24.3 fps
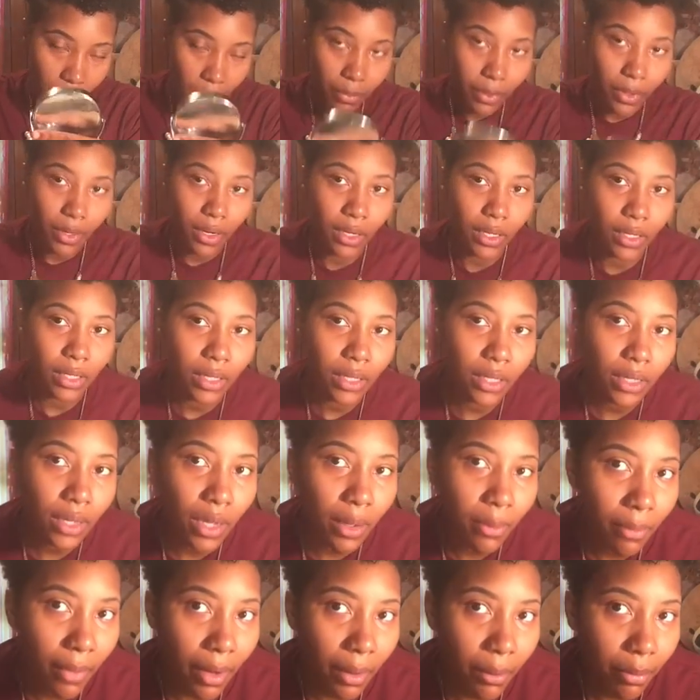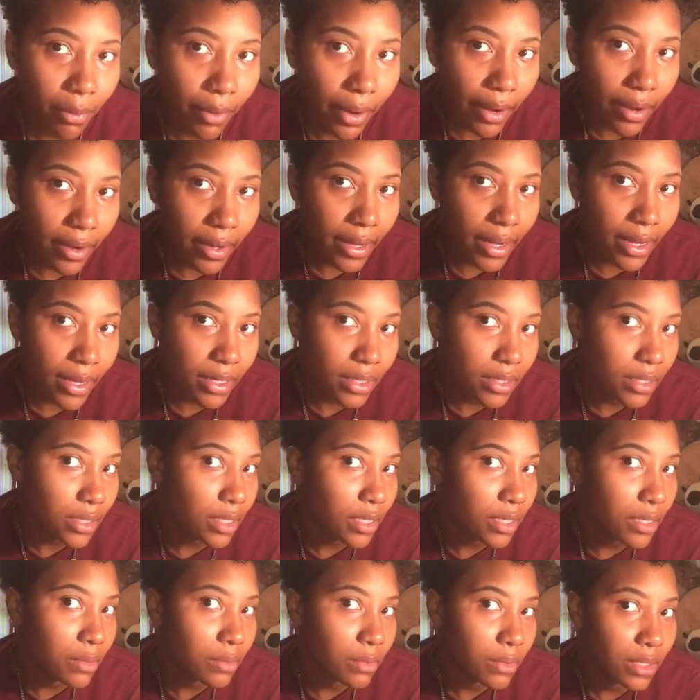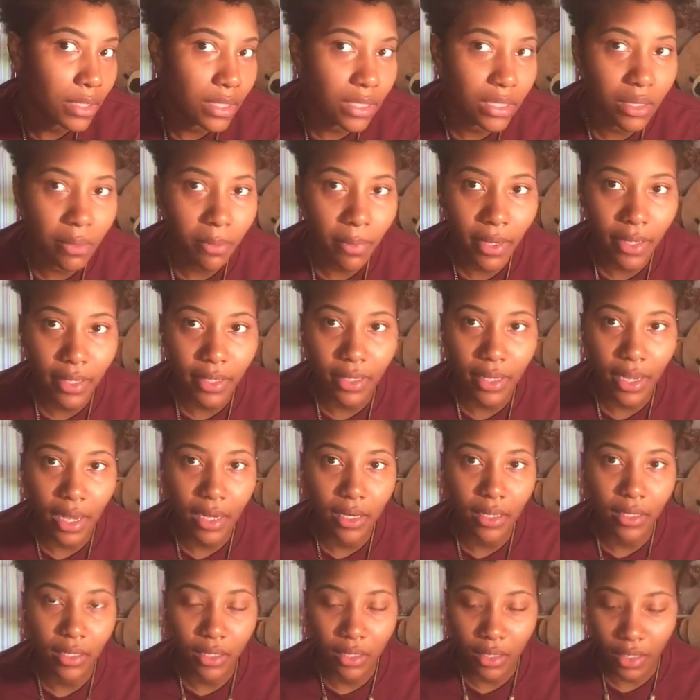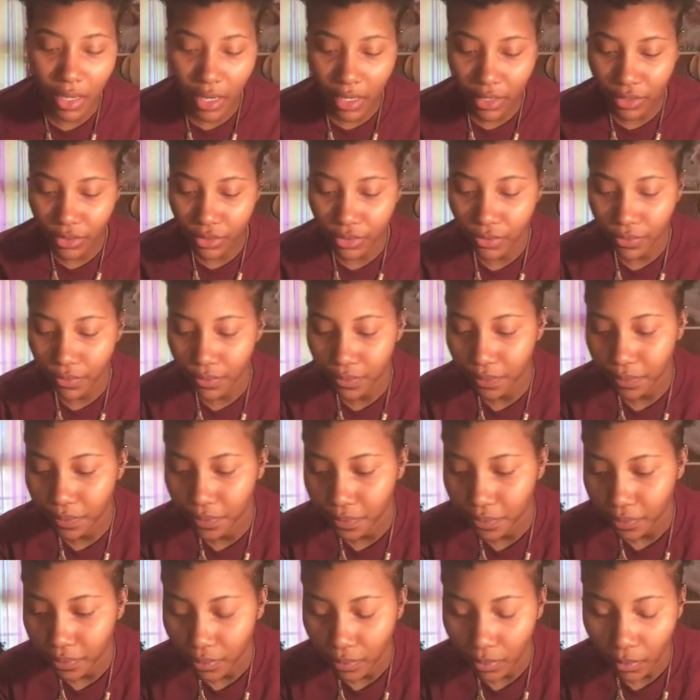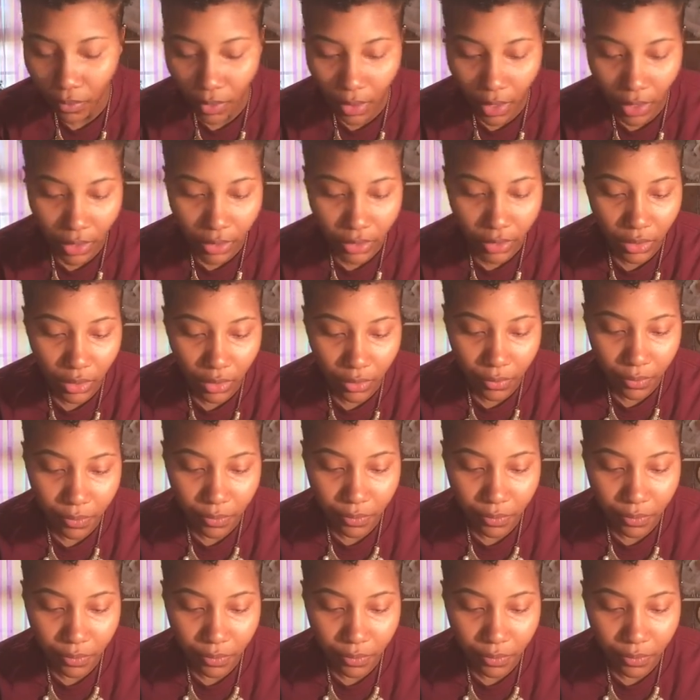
put a little of my brow hairs up just to make it kind of look natural. Okay, so